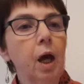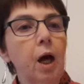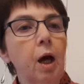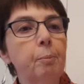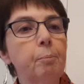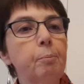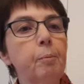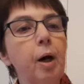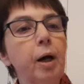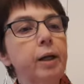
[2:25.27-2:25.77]

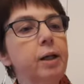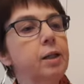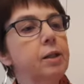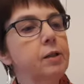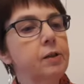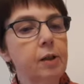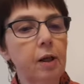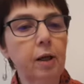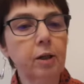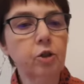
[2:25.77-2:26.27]
My
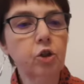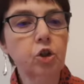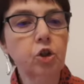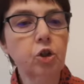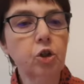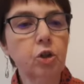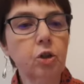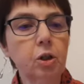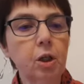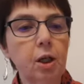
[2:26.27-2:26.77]

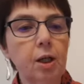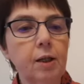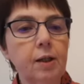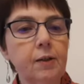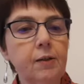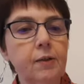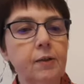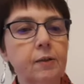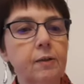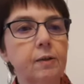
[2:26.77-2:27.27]
intention
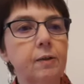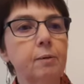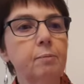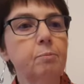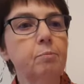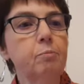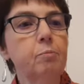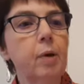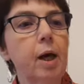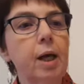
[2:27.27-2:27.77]
is to
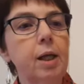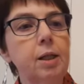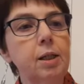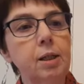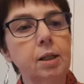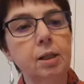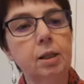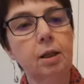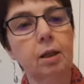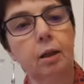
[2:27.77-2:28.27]

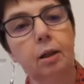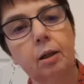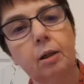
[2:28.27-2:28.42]
make